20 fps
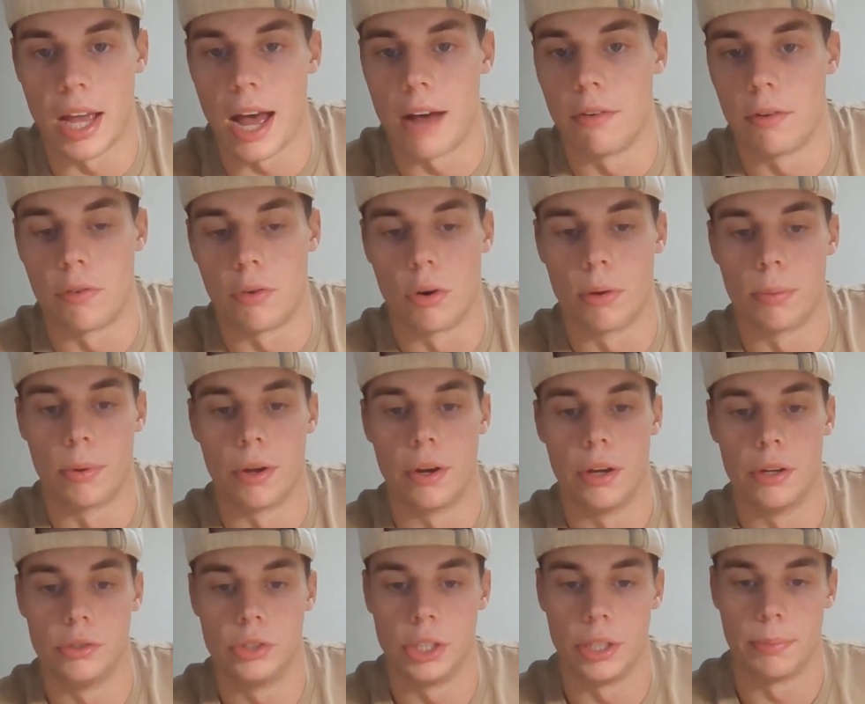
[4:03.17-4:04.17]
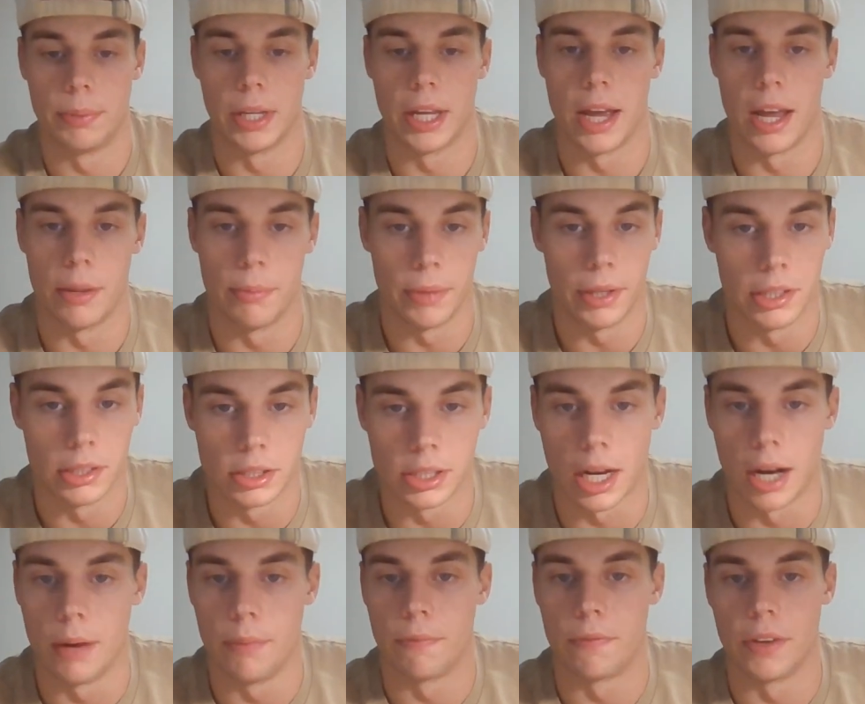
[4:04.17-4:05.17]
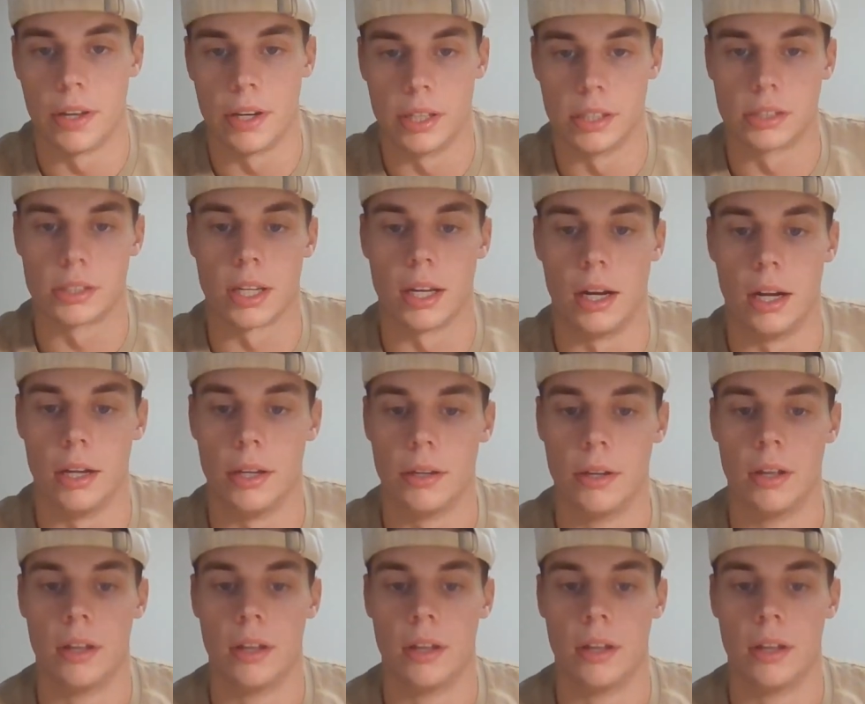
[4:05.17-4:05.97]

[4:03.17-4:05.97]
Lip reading: have a 4.0 GPA and be the top fitness guy